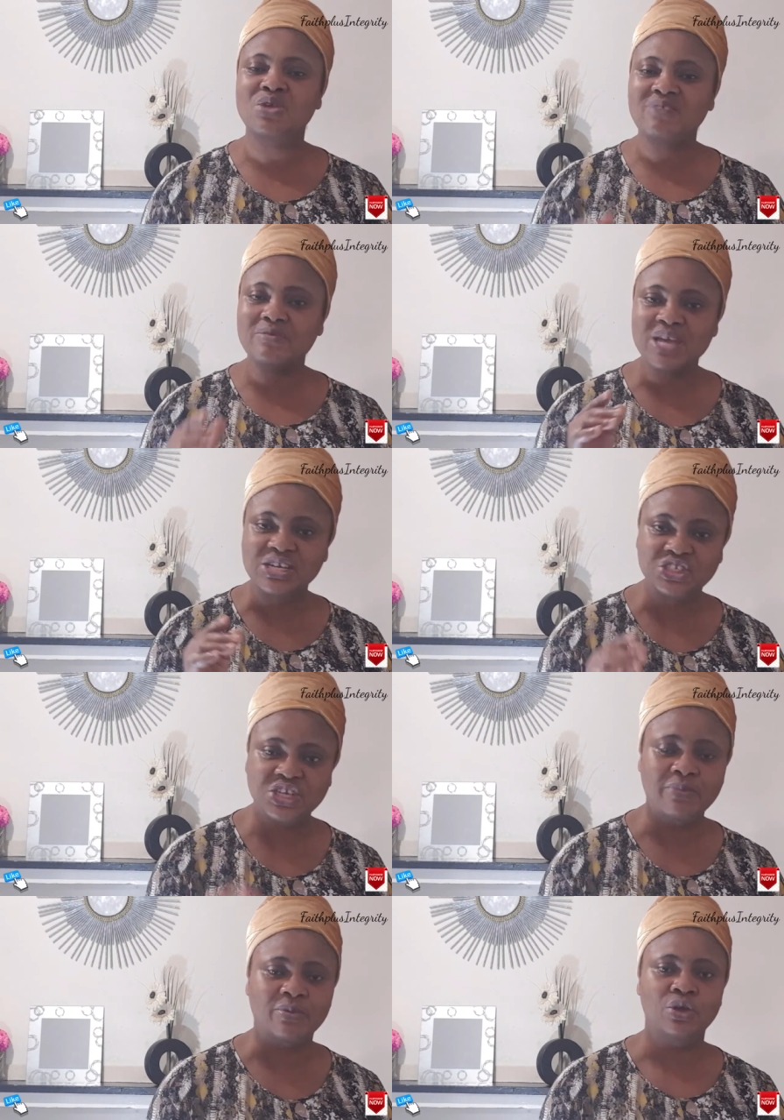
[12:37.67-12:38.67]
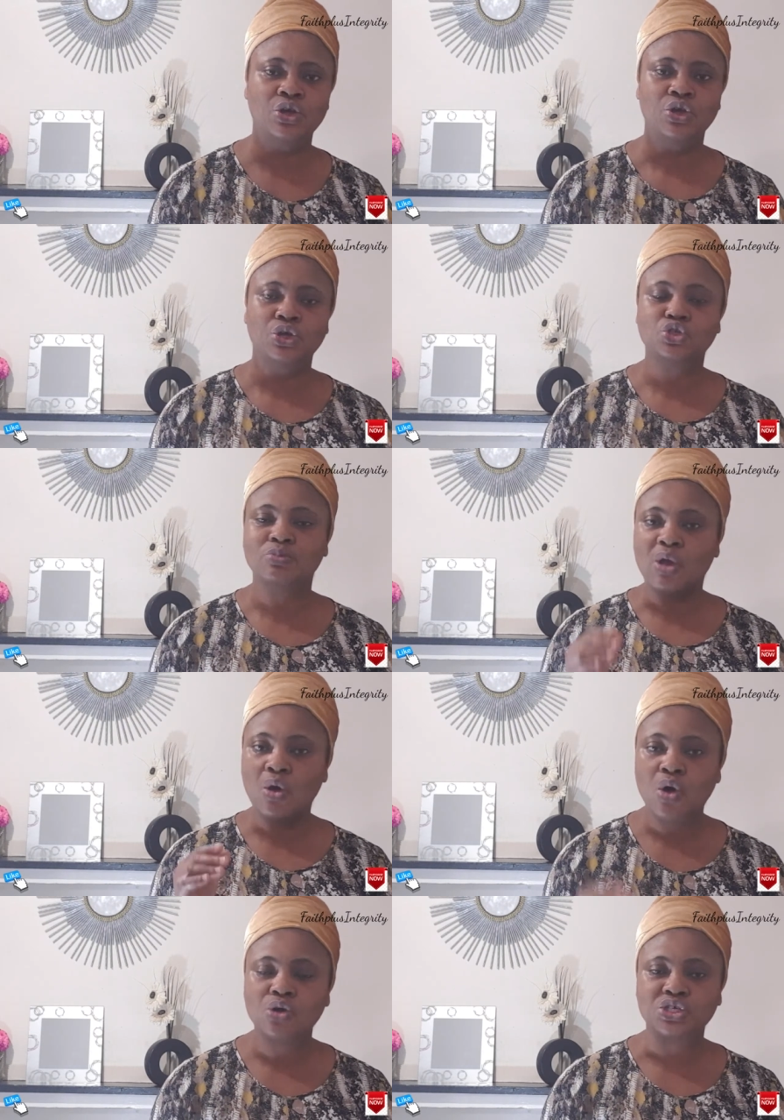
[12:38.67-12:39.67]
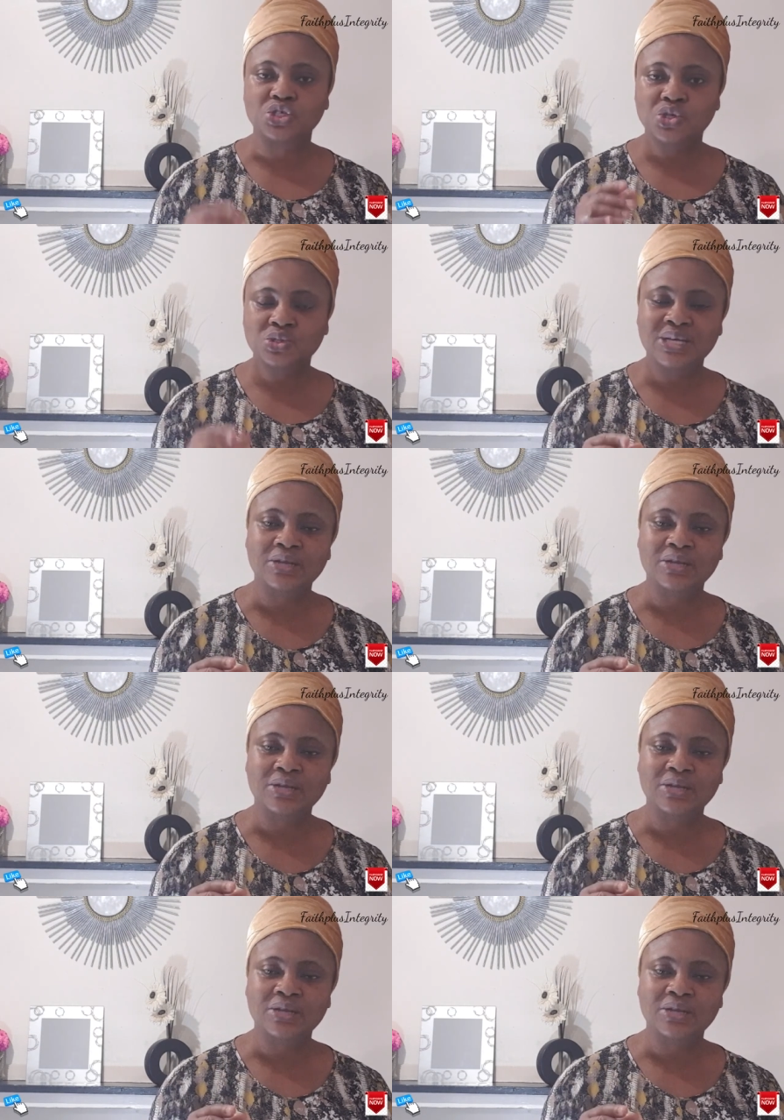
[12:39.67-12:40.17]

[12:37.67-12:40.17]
We will never be ashamed to be called the sons